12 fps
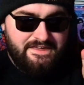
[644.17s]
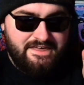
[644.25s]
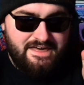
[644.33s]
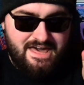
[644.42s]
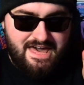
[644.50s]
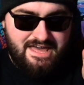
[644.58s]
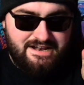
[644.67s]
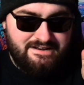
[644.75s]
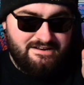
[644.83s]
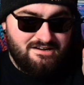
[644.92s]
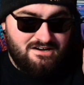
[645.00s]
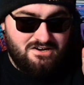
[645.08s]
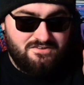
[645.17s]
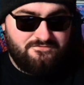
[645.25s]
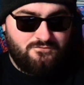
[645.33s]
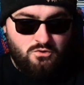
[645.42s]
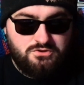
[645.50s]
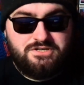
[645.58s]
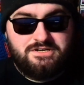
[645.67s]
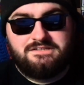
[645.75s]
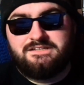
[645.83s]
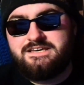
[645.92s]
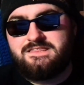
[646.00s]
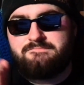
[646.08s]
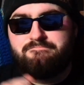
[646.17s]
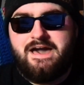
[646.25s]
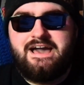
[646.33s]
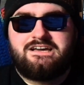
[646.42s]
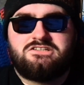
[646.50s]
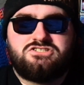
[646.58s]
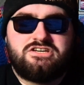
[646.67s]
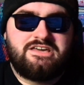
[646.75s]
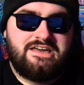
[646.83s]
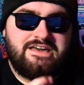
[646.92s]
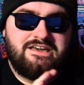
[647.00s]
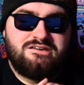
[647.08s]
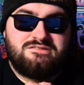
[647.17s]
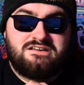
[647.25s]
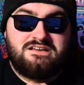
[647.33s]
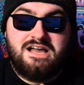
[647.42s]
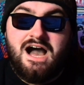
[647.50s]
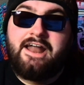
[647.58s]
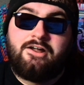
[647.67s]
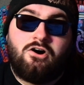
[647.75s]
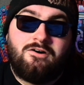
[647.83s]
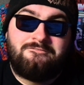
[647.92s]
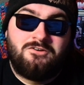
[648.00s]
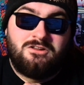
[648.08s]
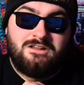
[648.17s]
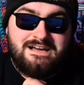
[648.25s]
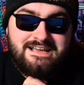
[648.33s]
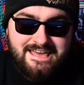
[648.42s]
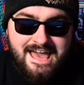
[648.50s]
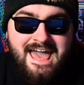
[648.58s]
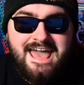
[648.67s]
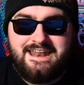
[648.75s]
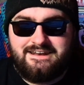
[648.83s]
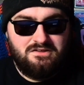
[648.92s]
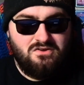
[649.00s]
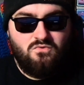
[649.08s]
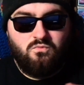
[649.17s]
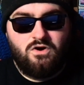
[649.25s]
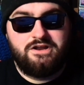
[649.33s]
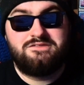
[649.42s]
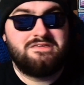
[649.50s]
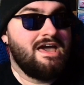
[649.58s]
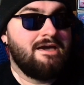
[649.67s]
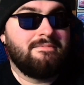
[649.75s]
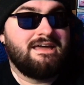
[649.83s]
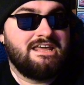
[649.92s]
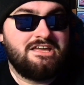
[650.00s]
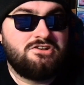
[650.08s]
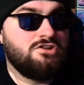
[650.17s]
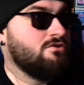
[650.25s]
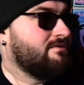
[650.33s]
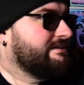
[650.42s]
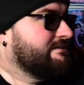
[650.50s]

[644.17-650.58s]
And unfortunately, the packaging is god-awful again. What is MNE doing?